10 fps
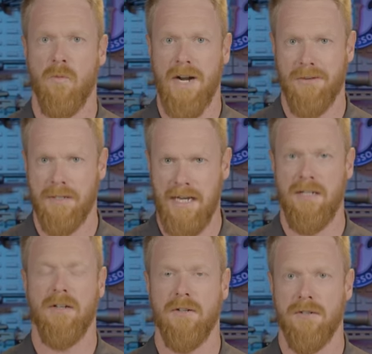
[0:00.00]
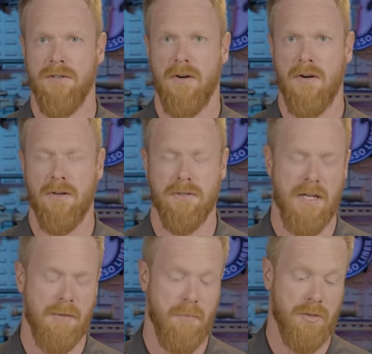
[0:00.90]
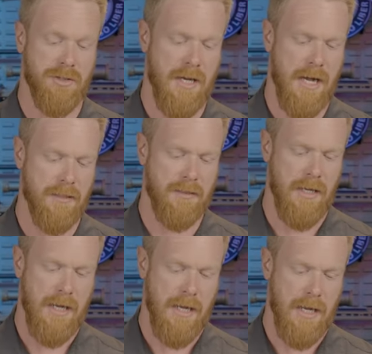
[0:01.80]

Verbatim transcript: around 800 yards on most shots.